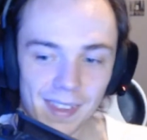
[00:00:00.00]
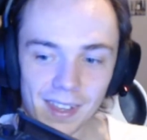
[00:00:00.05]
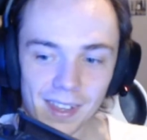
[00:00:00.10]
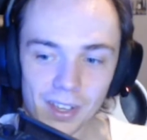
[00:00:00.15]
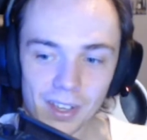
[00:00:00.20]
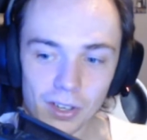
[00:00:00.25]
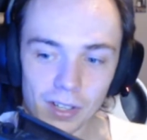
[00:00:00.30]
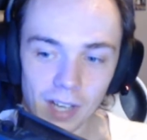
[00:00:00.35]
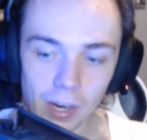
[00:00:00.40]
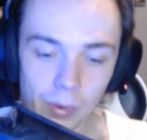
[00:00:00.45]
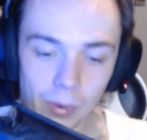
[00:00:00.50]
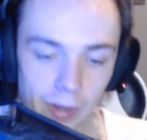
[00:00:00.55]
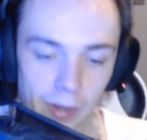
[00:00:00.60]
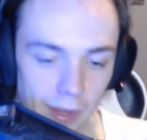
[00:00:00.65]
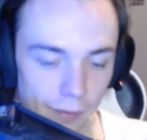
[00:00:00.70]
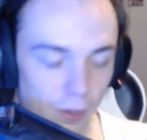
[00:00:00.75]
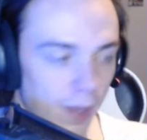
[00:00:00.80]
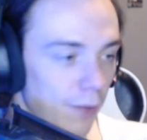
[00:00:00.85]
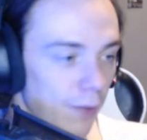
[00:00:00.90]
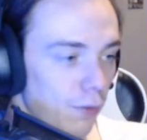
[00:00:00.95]
Good luck with
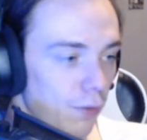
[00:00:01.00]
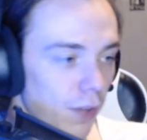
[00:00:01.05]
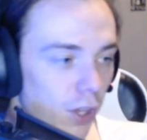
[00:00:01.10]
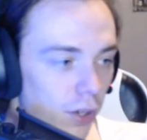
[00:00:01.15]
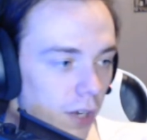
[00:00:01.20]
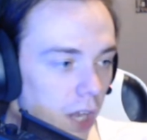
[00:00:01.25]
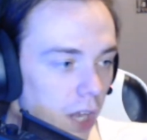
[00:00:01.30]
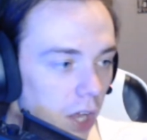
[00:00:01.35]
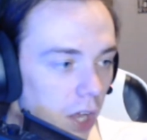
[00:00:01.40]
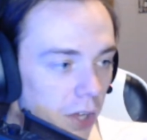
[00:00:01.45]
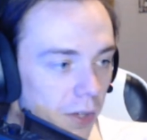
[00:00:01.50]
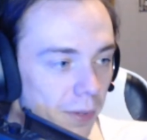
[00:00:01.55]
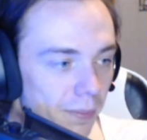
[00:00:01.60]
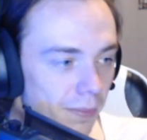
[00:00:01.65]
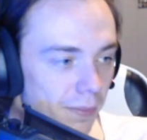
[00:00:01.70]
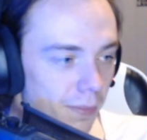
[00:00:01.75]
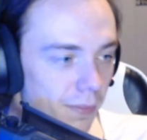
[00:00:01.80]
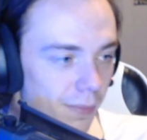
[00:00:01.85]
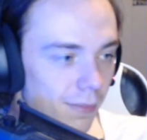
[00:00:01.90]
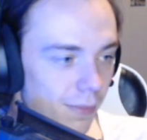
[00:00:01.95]
everything. Good luck
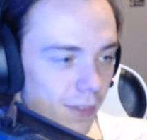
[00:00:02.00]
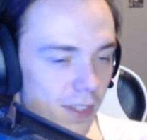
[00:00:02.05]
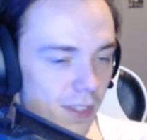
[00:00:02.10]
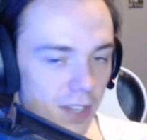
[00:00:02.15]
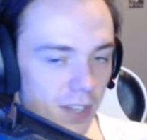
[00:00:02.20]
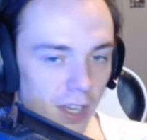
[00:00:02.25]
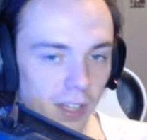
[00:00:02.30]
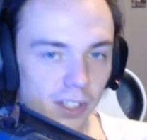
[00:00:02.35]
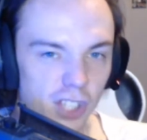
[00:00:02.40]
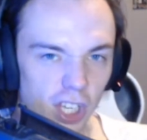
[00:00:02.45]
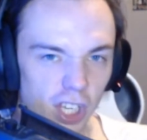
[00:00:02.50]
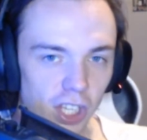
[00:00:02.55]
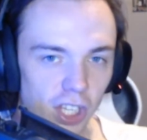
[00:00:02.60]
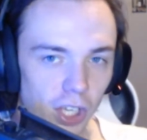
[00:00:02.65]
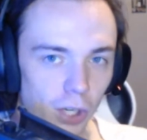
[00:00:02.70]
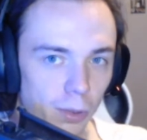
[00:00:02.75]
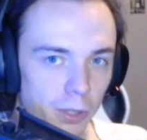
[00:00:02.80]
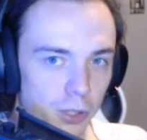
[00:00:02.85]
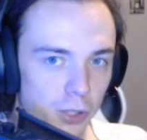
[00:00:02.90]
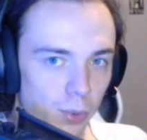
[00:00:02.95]
to
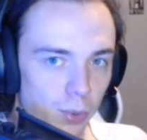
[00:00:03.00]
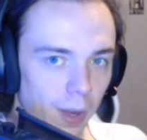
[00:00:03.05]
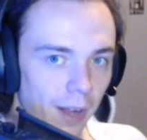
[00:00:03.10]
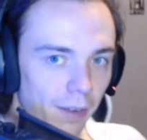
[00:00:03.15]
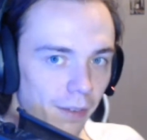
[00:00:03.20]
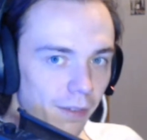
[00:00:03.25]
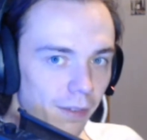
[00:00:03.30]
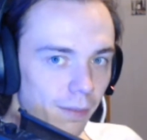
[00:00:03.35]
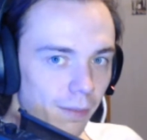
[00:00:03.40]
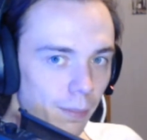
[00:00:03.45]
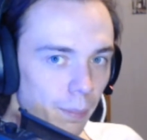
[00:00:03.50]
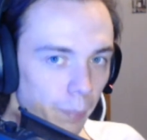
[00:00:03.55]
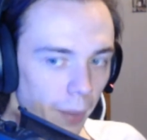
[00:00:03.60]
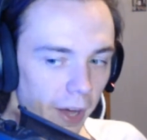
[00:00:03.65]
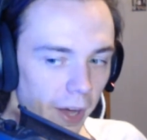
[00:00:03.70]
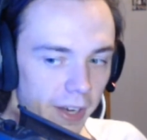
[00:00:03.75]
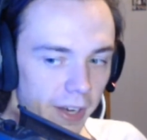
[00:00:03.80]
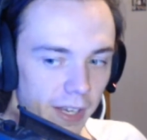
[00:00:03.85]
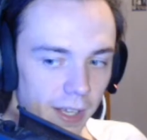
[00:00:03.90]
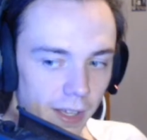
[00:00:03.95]
you as well,
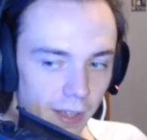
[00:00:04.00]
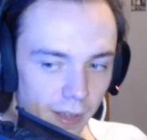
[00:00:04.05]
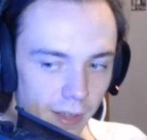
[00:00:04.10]
buddy.